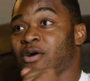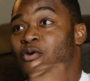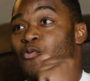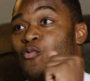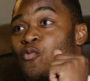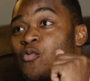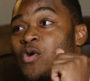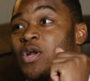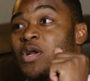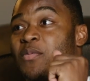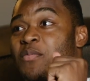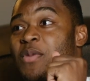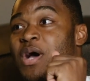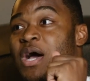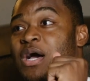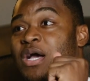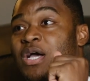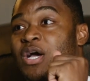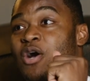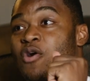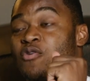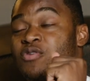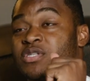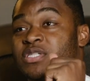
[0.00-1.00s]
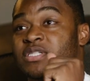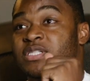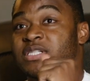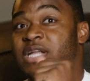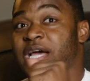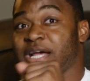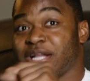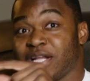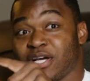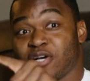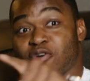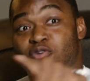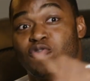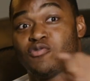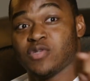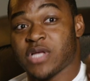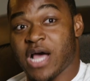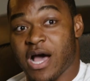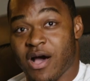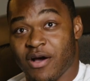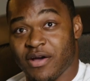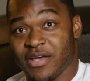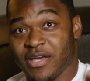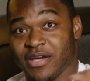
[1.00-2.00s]
One of my coaches like, look who's
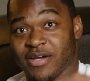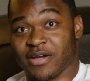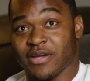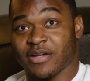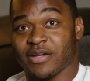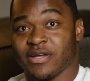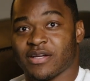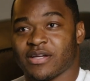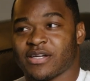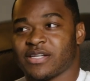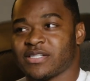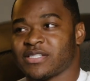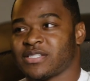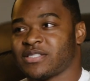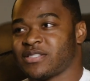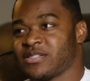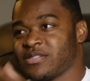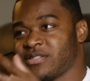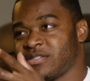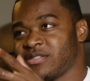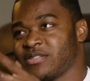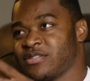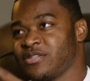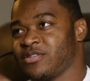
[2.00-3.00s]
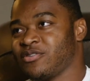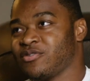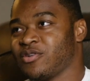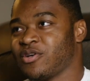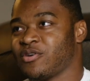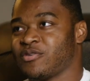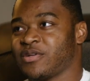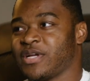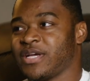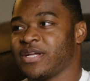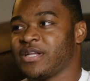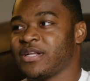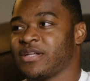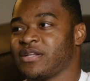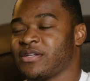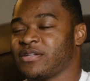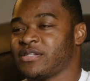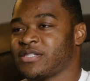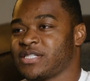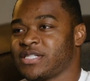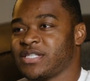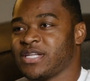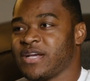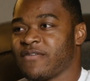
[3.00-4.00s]
out here. Because, you know,
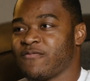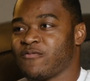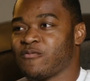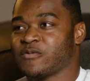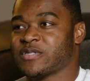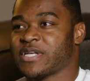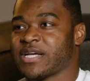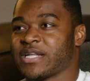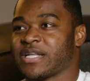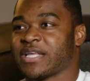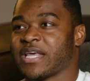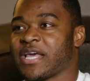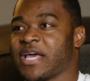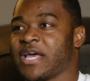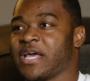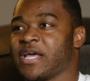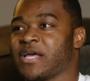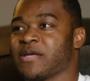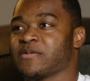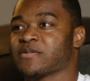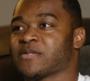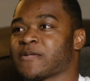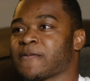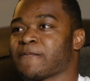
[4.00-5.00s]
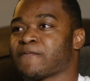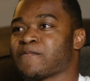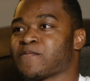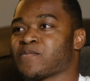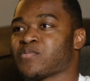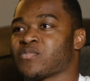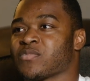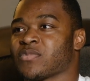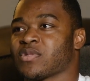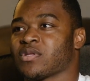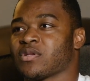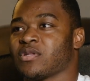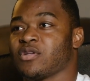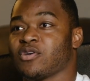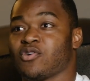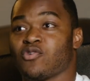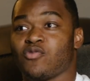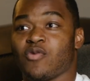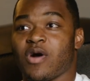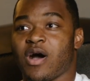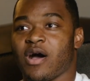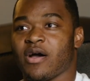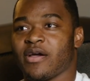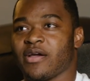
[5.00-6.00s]
she never was at the game. Look
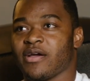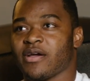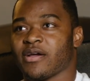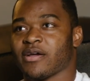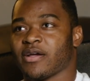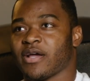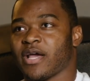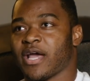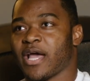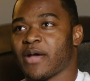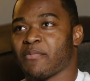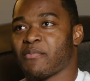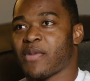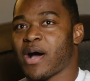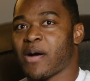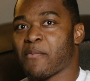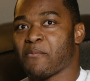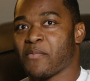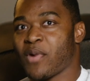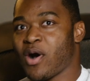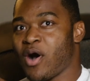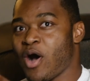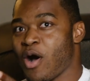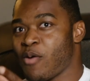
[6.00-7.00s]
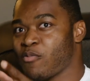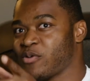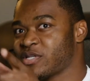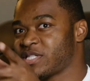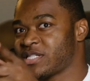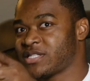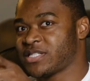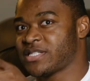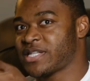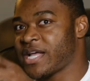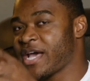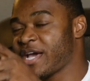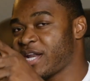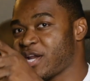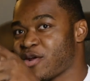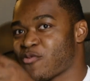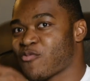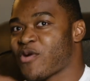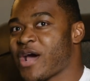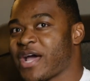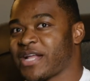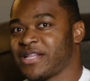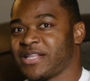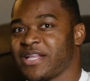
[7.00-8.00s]
who out here. And my mom was standing
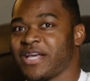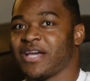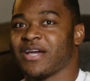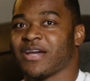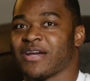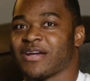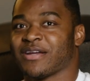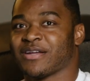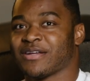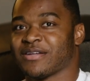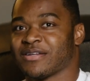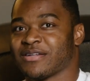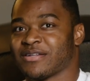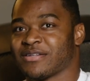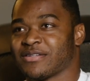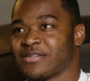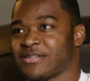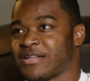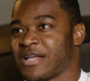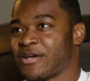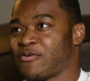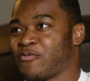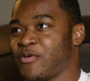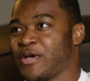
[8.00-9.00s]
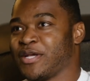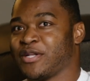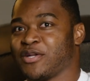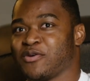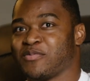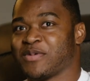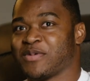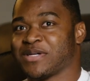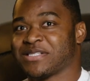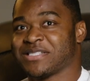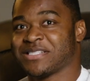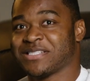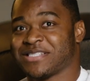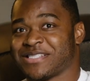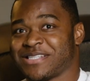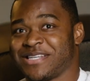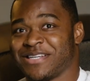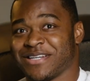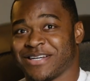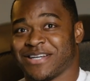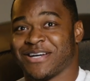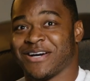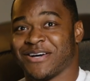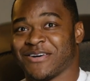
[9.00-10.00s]
right there, like waiting on my
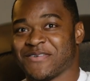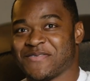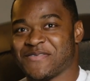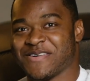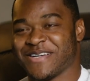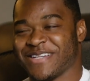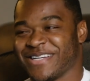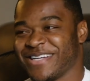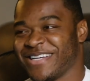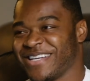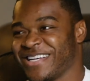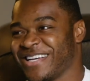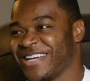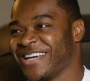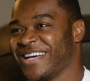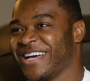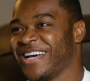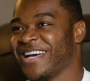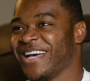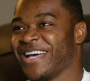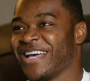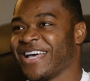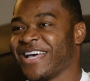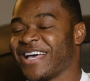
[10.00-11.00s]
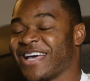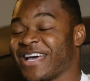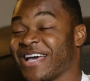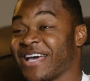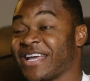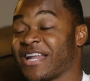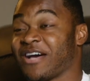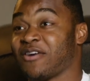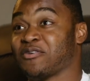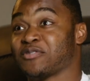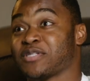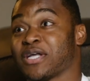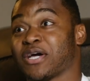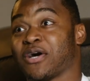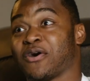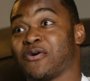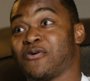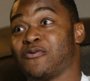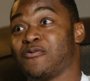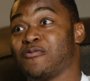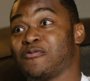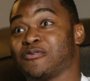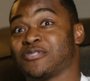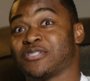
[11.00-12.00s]
sister to come. And I was like,
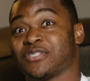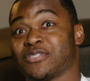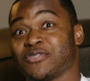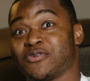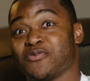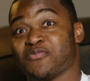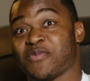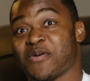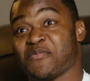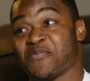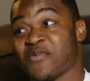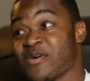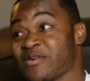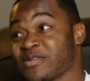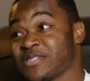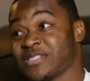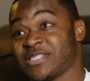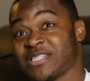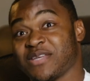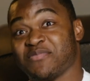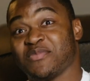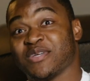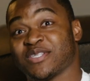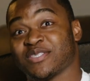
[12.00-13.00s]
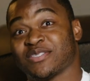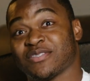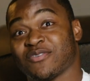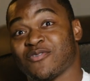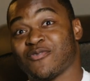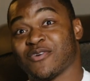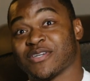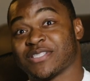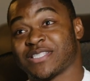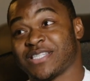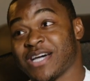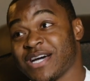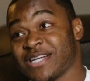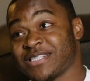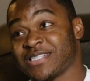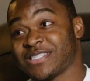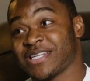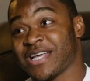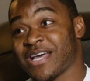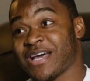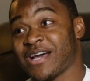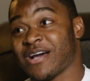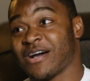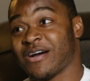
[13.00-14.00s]
oh, shoot, my mom just seen me score a
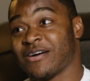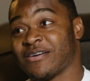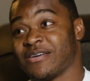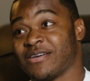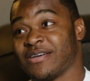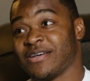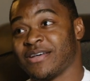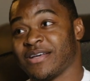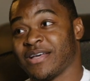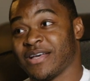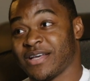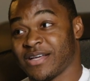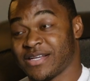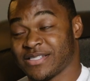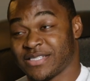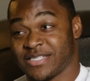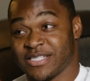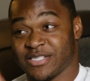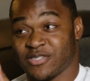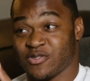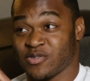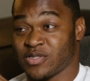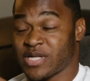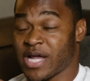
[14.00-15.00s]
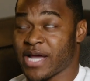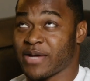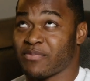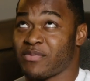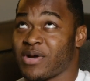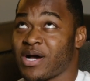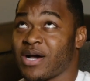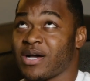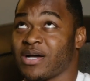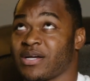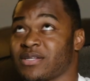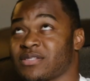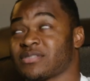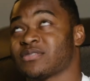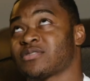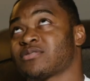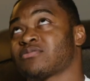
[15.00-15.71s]
touchdown. Because this was like my,